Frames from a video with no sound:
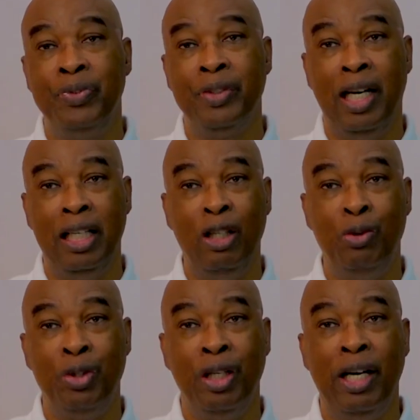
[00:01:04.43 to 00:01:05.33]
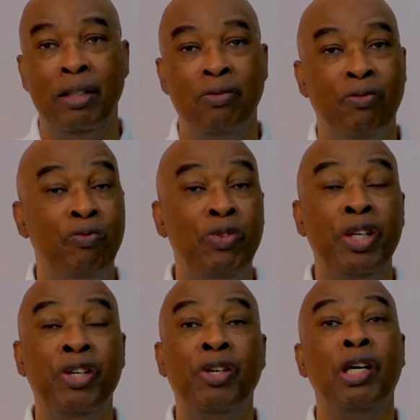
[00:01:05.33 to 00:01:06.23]
Hallelujah.
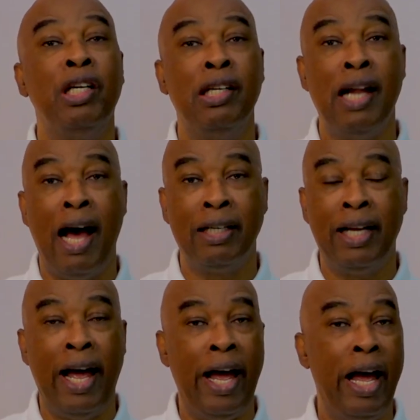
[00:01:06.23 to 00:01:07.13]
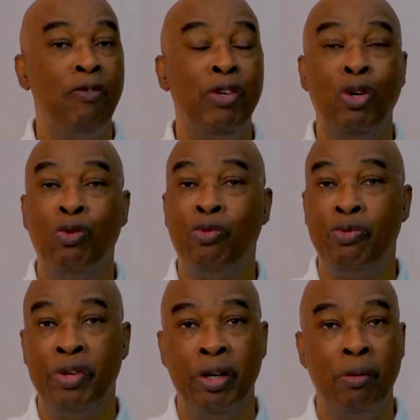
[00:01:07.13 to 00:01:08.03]
Fear not. Have no
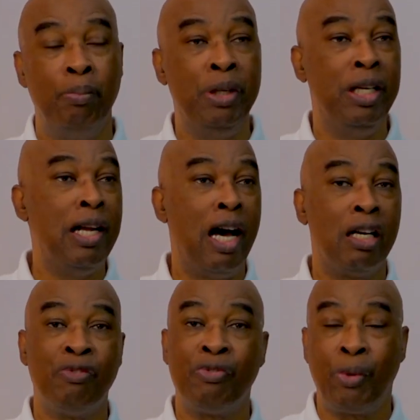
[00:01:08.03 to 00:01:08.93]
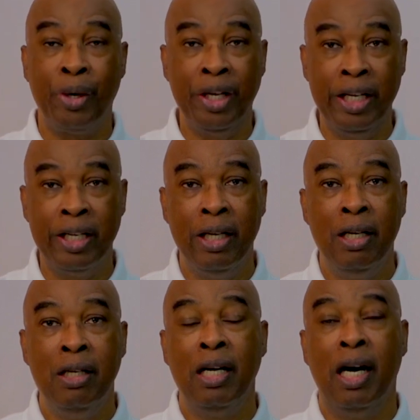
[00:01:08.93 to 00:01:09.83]
fear. Be not afraid.
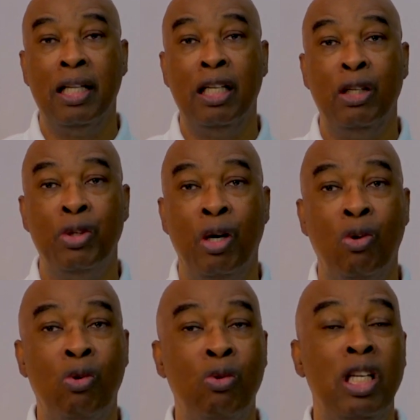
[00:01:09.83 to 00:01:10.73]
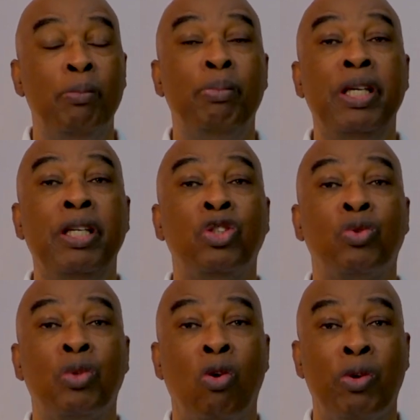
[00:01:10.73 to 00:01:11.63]
Hallelujah. Only be
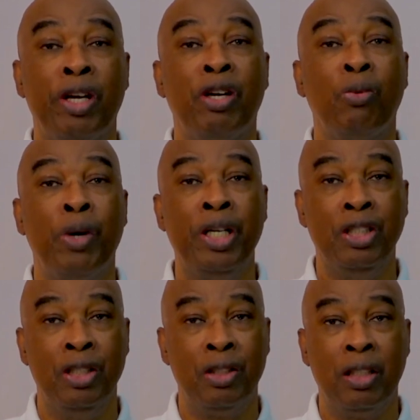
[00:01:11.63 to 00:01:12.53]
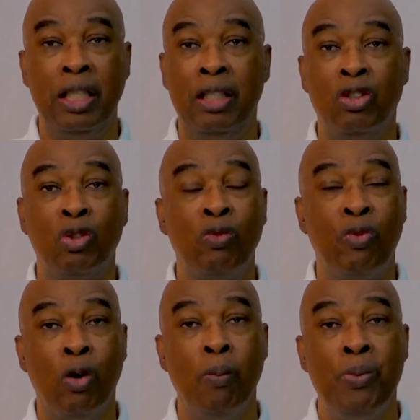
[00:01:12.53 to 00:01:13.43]
strong and courageous and so
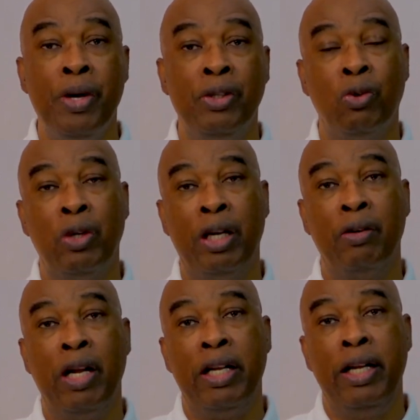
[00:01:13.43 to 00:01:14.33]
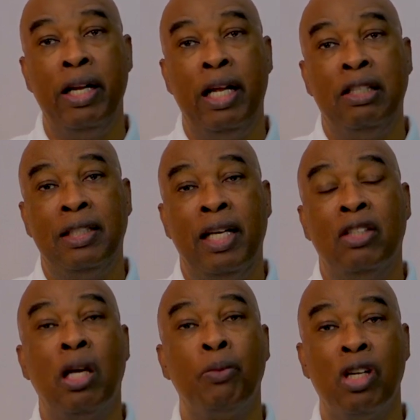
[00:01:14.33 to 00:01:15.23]
forth. So that, that, that says
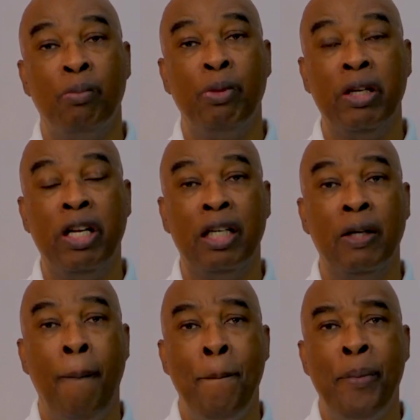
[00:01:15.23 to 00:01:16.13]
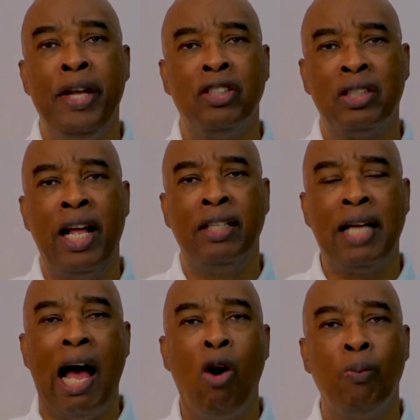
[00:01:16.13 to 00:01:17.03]
something to me that it stands
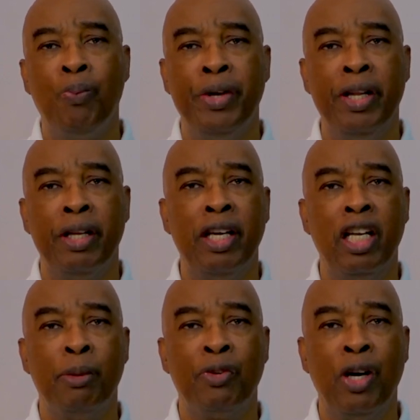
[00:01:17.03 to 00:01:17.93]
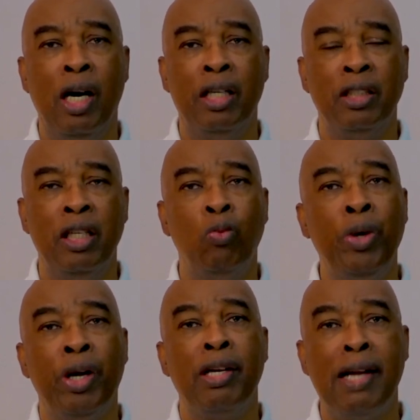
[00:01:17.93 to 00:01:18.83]
out in the kingdom of God is that
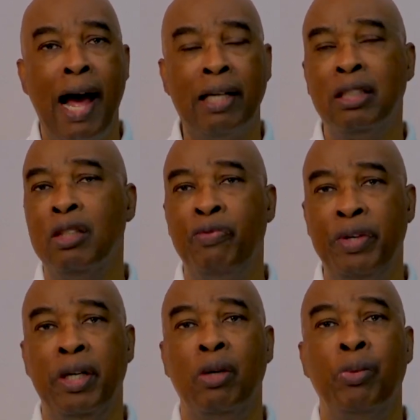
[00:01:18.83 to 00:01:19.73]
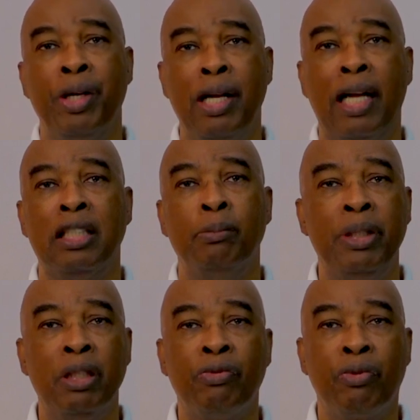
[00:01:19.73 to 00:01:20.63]
we are not to fear. We are not to
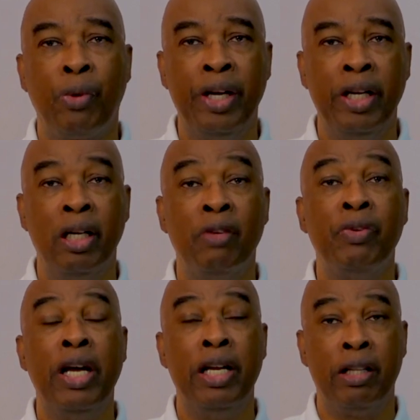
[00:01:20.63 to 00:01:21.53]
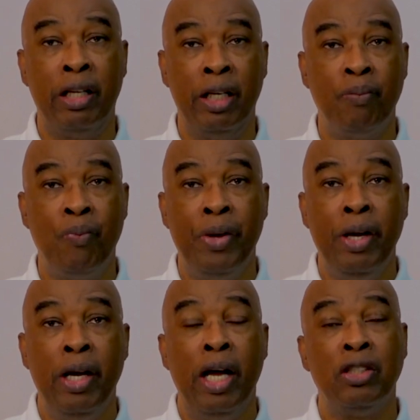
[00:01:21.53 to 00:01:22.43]
be afraid of anything.
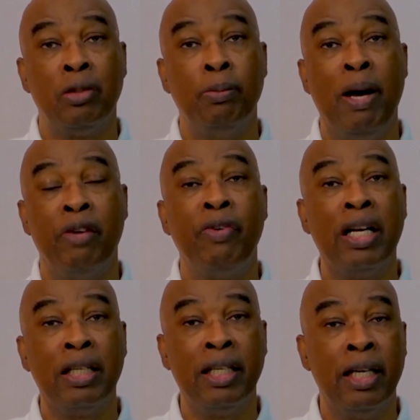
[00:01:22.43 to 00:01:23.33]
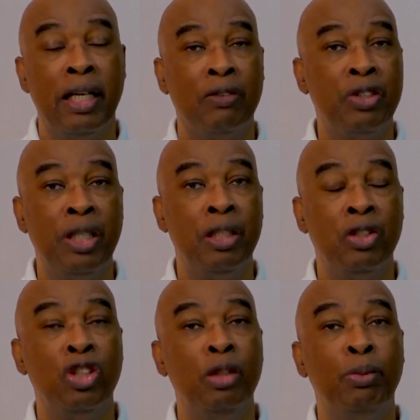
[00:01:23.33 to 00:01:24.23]
As a matter of fact, again, I've said this
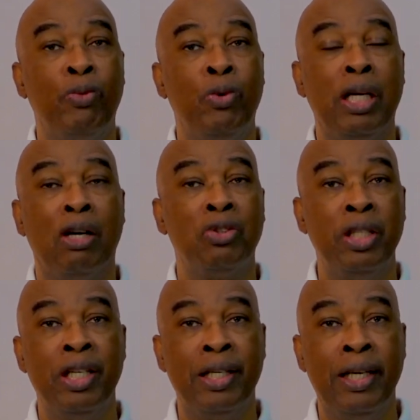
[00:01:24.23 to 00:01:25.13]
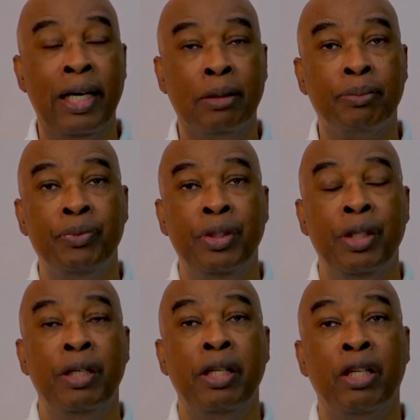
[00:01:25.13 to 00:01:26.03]
to you before and I'll say it again
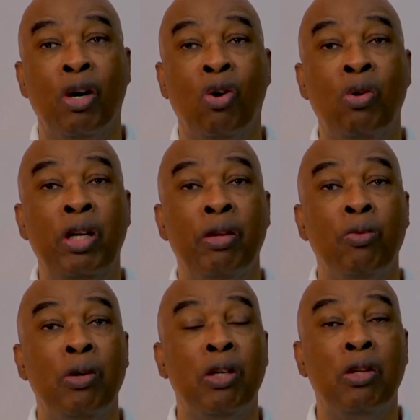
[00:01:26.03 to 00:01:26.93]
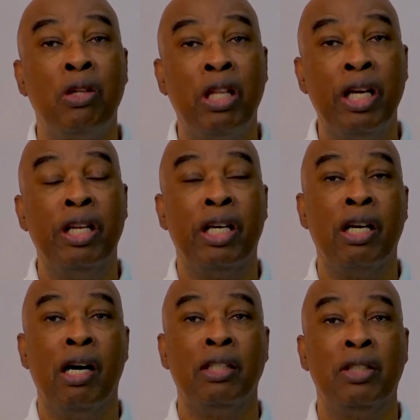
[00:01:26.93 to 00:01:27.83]
that the only thing that
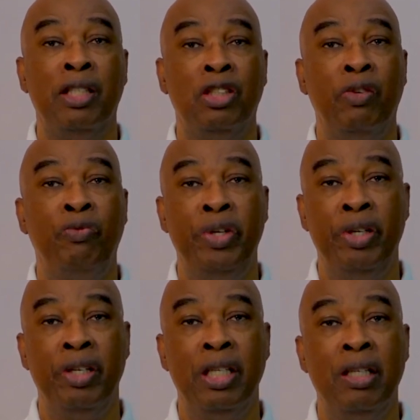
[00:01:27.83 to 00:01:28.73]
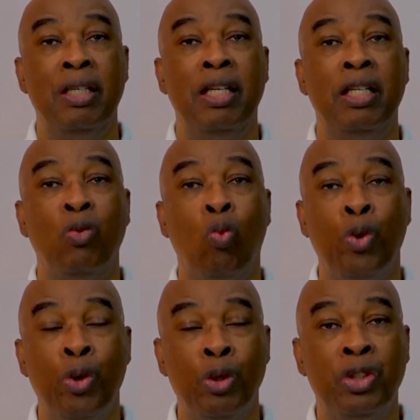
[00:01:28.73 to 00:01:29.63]
God says to fear, the
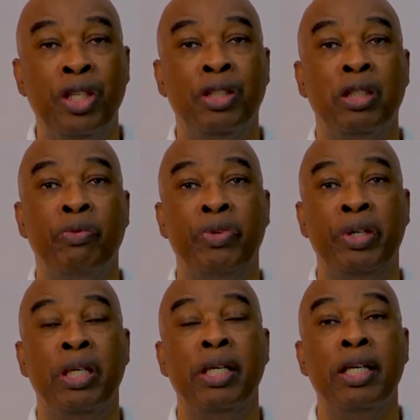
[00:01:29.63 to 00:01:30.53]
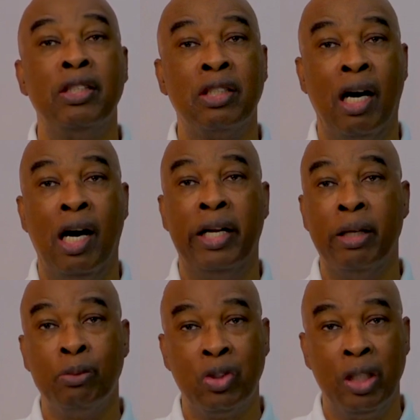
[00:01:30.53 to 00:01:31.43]
word says to fear, is God
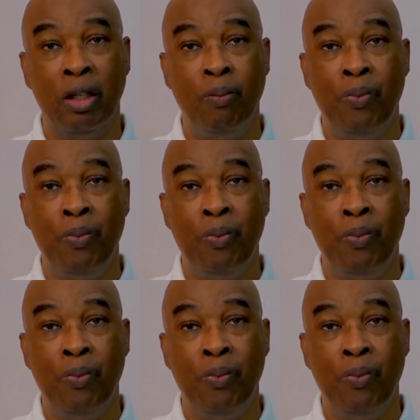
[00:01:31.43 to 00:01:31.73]
Himself.